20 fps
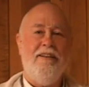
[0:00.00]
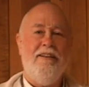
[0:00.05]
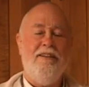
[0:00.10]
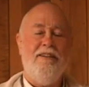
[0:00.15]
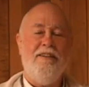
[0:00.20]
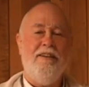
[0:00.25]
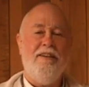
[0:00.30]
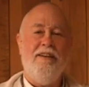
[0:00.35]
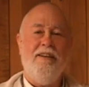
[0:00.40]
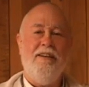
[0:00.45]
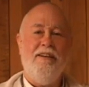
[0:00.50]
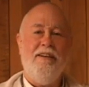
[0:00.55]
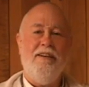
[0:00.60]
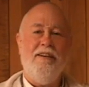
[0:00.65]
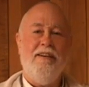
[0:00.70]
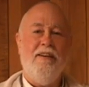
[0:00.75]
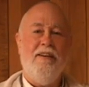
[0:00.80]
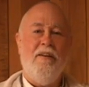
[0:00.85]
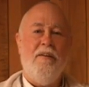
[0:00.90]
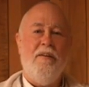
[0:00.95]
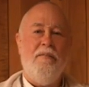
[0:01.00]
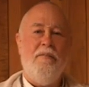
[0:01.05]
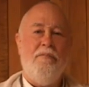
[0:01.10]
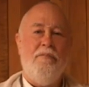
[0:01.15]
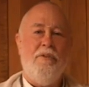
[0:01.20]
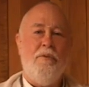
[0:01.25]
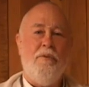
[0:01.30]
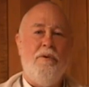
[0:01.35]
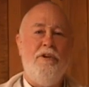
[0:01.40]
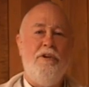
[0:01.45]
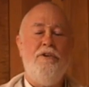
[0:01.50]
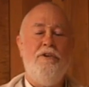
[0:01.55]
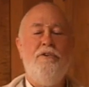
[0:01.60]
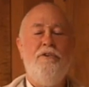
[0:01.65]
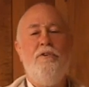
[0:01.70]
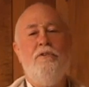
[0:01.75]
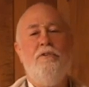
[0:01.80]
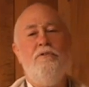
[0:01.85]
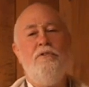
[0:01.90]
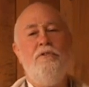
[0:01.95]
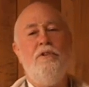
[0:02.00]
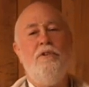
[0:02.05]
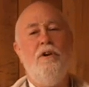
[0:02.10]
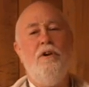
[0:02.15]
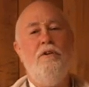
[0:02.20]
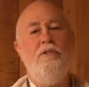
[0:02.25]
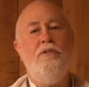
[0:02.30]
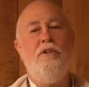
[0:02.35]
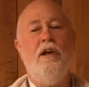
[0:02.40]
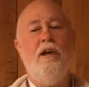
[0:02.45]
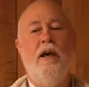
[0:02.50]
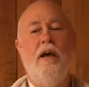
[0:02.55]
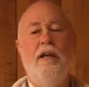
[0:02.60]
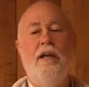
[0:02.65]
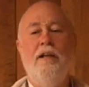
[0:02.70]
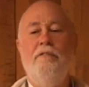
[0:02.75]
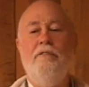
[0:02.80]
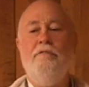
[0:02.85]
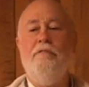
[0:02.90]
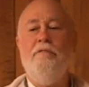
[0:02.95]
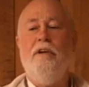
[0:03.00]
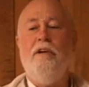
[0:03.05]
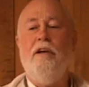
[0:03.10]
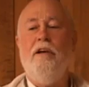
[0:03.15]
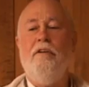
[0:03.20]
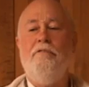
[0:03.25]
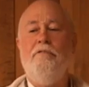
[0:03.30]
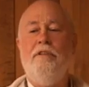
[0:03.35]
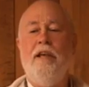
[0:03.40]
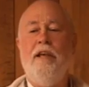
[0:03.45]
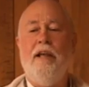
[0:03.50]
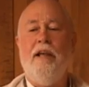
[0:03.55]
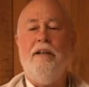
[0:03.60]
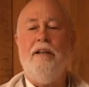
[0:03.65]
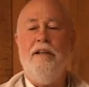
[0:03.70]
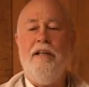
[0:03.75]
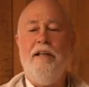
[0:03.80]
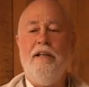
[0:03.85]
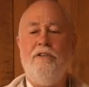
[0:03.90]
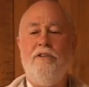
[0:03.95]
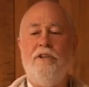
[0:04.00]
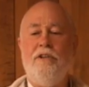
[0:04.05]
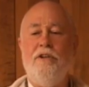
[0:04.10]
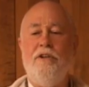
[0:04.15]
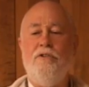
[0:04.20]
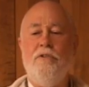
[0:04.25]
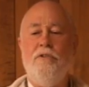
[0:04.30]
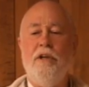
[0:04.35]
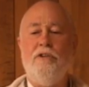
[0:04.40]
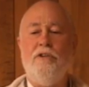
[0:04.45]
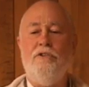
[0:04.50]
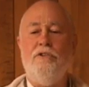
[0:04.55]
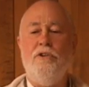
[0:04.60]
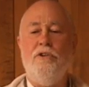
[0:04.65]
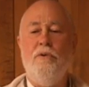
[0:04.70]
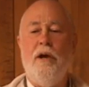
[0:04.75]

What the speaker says: You see? When you use those kind of techniques and tricks,